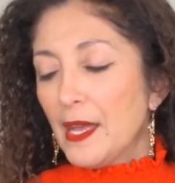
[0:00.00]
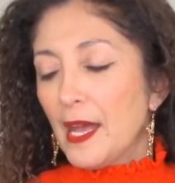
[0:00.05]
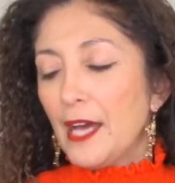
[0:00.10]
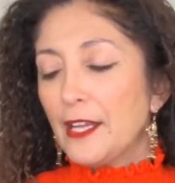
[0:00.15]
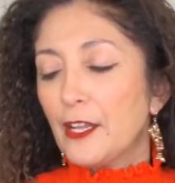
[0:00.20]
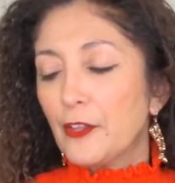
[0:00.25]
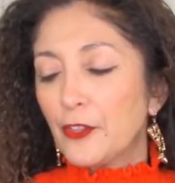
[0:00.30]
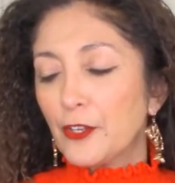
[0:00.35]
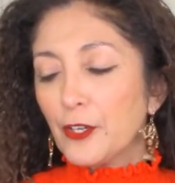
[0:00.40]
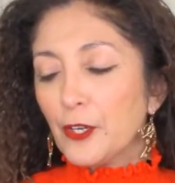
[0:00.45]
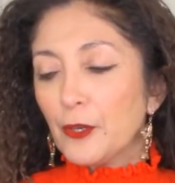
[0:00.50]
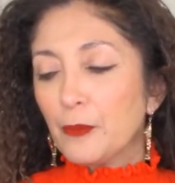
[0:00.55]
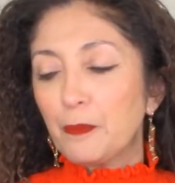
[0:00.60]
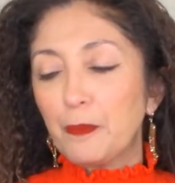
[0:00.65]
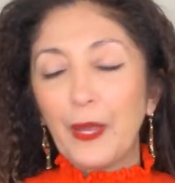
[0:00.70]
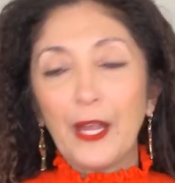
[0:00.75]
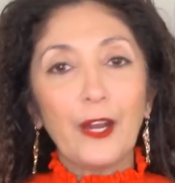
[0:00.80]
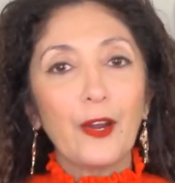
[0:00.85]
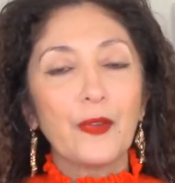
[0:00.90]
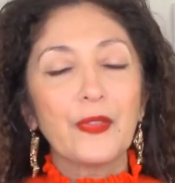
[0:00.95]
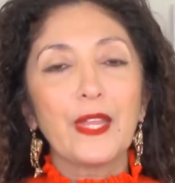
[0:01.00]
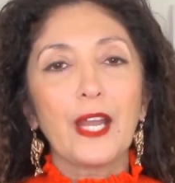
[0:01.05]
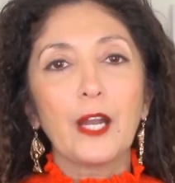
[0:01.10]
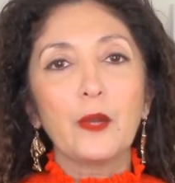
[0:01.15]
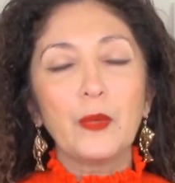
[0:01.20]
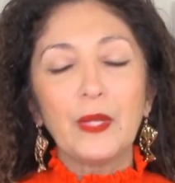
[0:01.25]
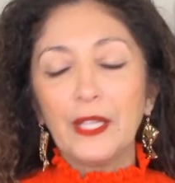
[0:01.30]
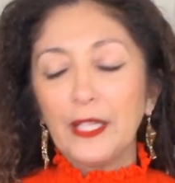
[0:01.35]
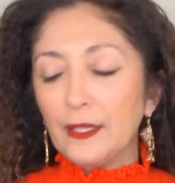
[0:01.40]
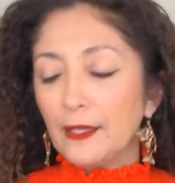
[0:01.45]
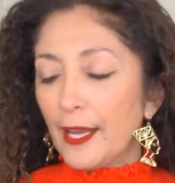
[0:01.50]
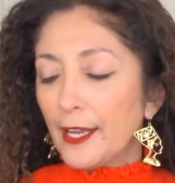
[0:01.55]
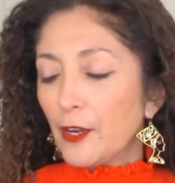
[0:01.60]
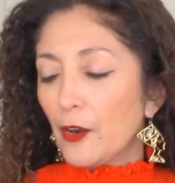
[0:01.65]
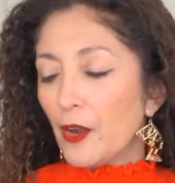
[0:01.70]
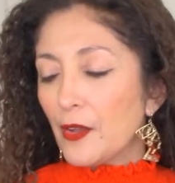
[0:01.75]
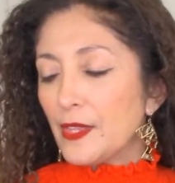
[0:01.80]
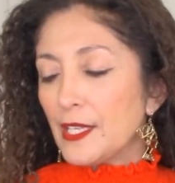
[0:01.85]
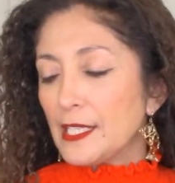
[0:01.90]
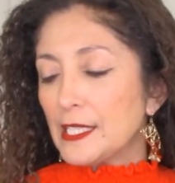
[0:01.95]
Another pair that I really like
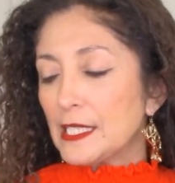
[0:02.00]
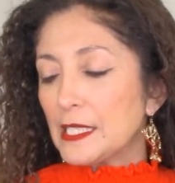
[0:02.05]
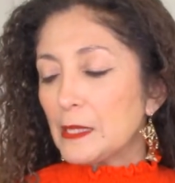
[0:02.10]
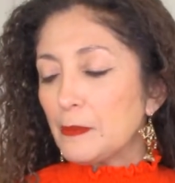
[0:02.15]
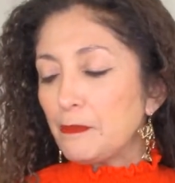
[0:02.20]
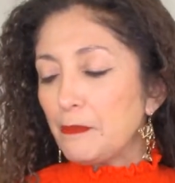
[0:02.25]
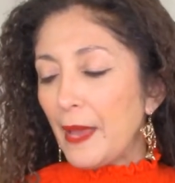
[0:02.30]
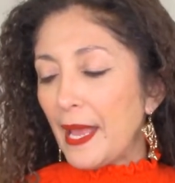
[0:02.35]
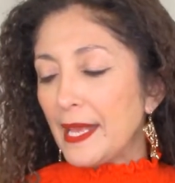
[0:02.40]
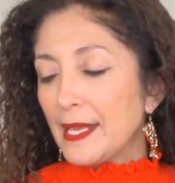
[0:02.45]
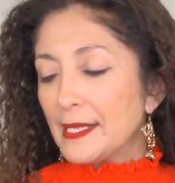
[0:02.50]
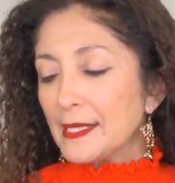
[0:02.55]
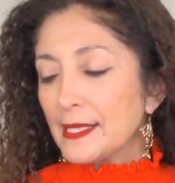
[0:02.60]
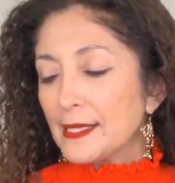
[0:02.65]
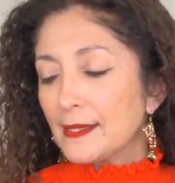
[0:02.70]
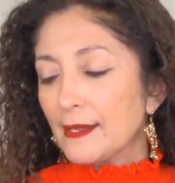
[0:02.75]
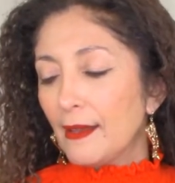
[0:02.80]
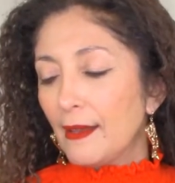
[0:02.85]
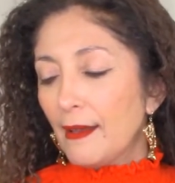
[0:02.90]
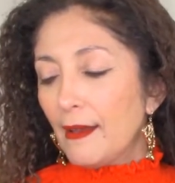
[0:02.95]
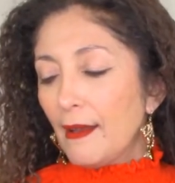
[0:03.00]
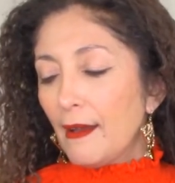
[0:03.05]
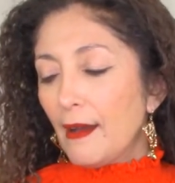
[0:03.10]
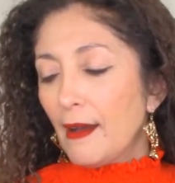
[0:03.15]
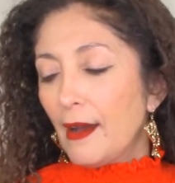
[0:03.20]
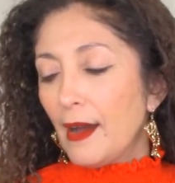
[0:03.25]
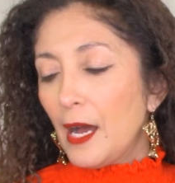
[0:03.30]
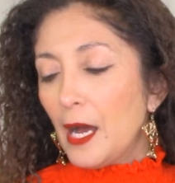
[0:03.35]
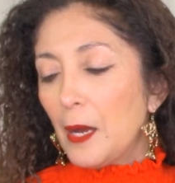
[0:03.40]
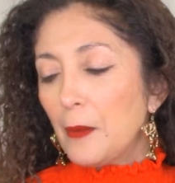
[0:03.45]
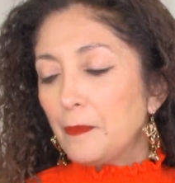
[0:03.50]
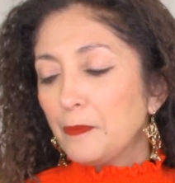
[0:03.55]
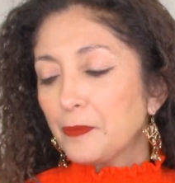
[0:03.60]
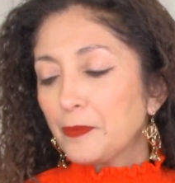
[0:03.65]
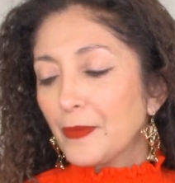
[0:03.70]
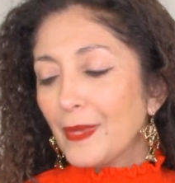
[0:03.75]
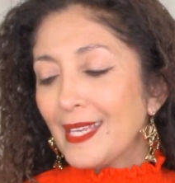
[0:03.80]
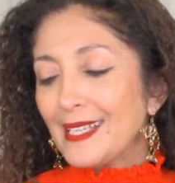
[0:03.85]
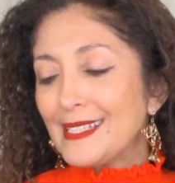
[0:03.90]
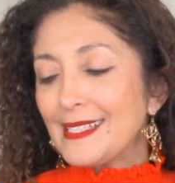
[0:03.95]
are the Spanx Um,
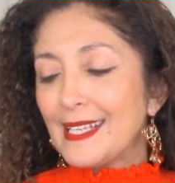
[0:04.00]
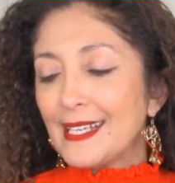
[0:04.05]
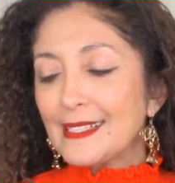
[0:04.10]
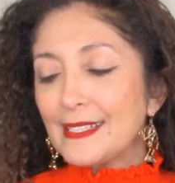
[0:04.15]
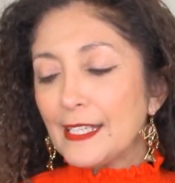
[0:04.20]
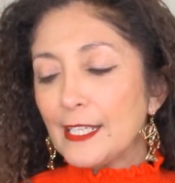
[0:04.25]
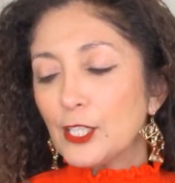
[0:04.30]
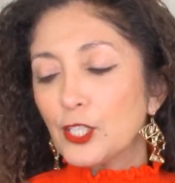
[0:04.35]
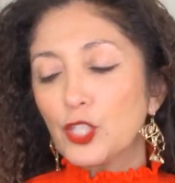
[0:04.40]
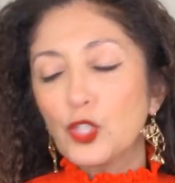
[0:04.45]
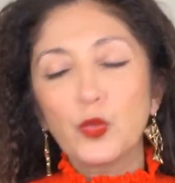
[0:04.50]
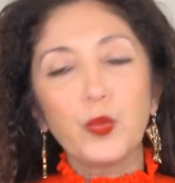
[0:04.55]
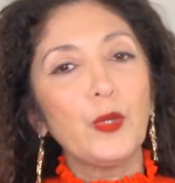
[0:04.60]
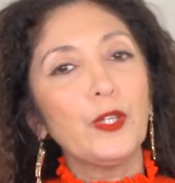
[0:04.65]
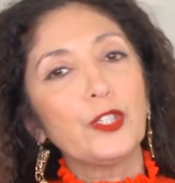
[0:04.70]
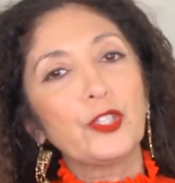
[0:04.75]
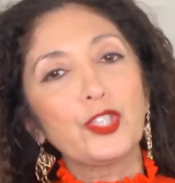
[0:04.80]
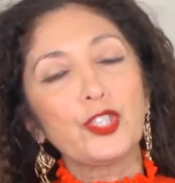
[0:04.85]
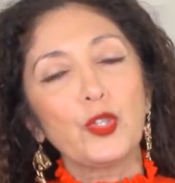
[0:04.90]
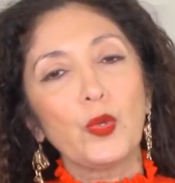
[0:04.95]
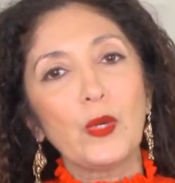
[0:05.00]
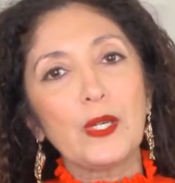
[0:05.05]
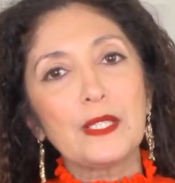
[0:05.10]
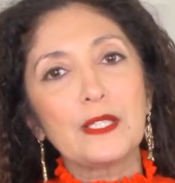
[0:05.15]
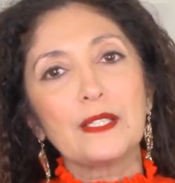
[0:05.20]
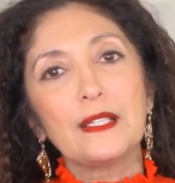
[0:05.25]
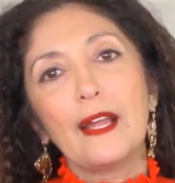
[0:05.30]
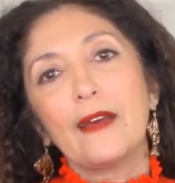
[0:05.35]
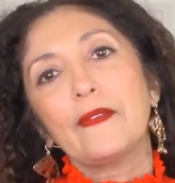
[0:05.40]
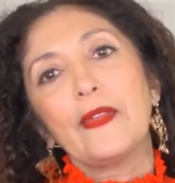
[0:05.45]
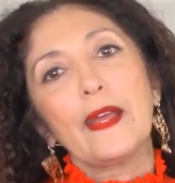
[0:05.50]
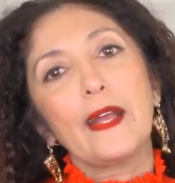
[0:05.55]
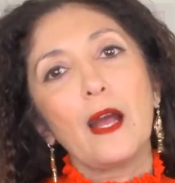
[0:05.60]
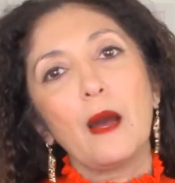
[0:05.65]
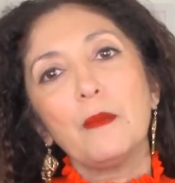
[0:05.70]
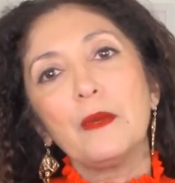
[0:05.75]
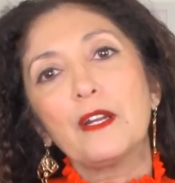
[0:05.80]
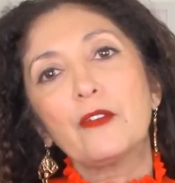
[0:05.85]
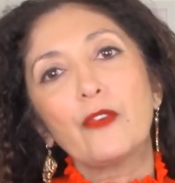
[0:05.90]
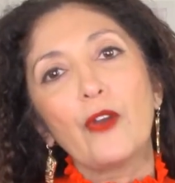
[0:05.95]
six inch twill shorts. Now they
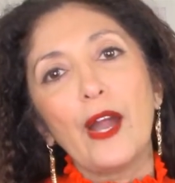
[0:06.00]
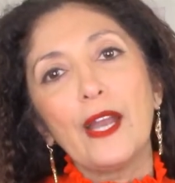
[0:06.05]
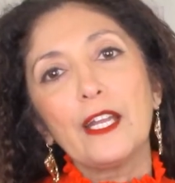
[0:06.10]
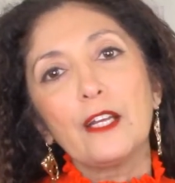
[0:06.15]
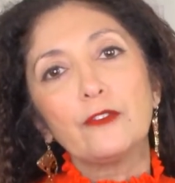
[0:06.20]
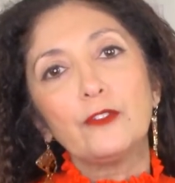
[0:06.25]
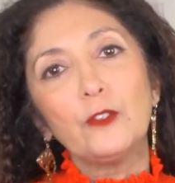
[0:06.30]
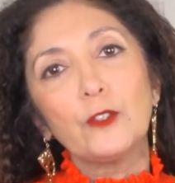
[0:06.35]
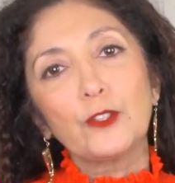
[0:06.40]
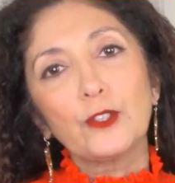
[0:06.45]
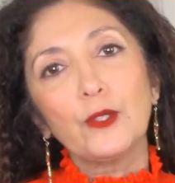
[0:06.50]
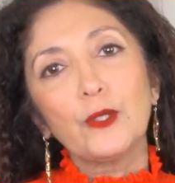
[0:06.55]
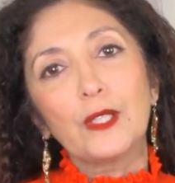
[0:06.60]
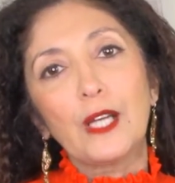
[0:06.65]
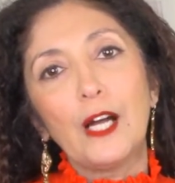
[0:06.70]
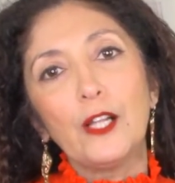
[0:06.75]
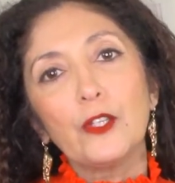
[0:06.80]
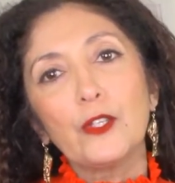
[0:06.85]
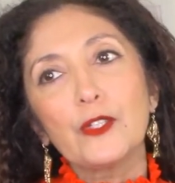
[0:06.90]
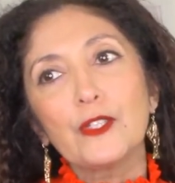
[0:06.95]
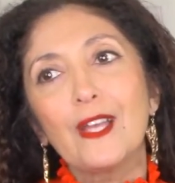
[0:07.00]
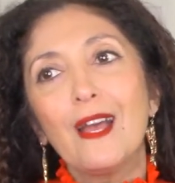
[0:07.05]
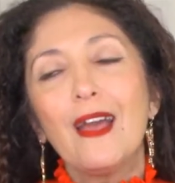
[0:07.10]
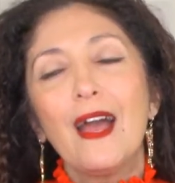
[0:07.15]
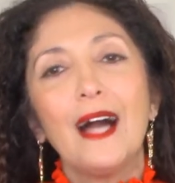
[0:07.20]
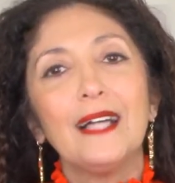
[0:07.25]
come in a variety of neutral colors.